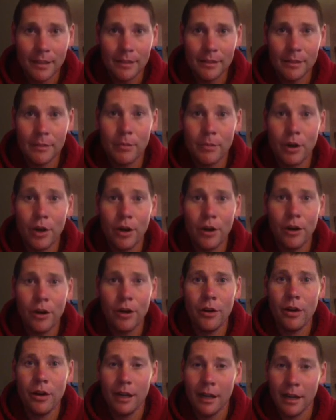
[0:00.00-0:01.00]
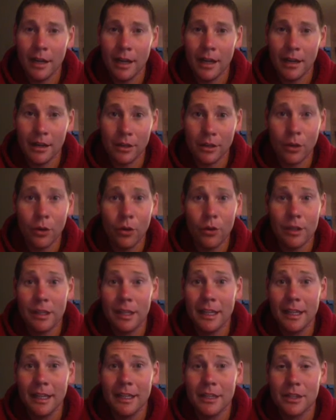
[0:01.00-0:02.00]
Tomorrow, the goal
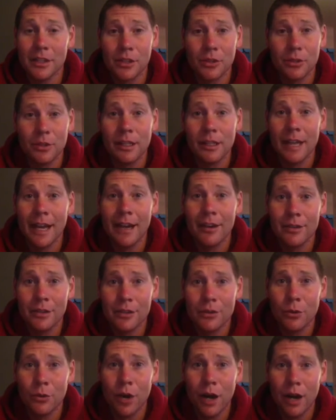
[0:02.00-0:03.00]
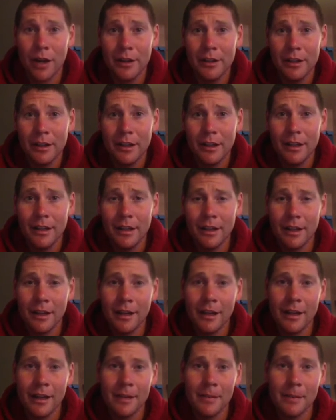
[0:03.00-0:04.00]
again is 3 gallons of water.
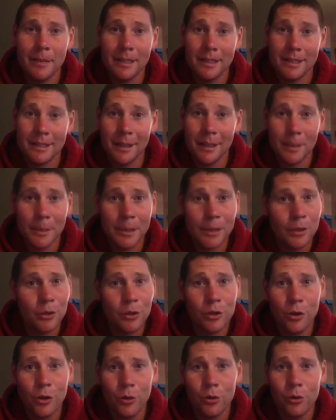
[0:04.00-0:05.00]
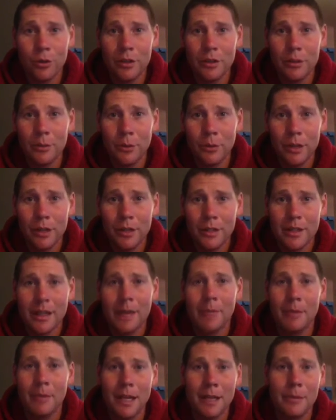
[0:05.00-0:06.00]
It's going to be a little cold in the morning, so
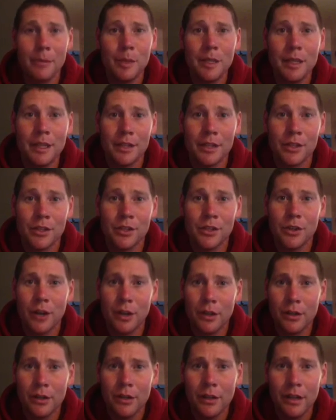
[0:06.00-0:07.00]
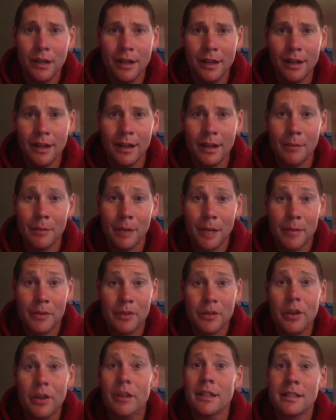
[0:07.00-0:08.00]
that may be a struggle, but I'm
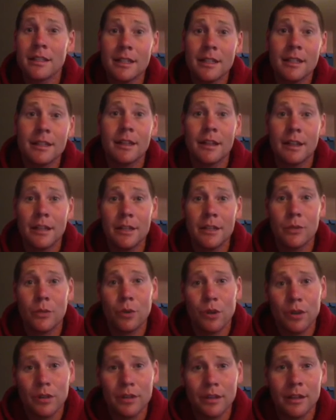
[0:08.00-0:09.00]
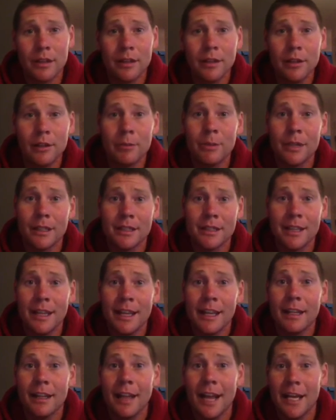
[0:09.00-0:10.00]
starting to see that it is worth it a little bit.
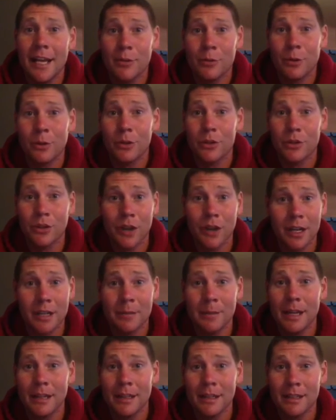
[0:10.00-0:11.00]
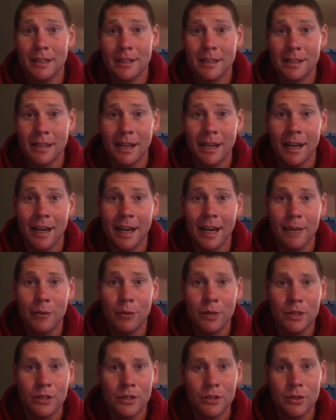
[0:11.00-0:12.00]
Today in class, we were talking about this, and I
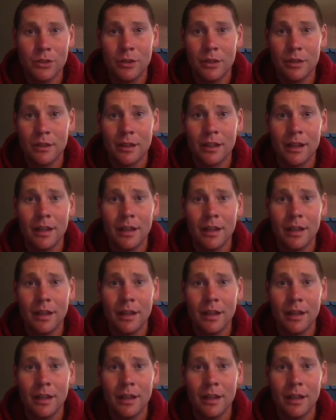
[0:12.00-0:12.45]
had one student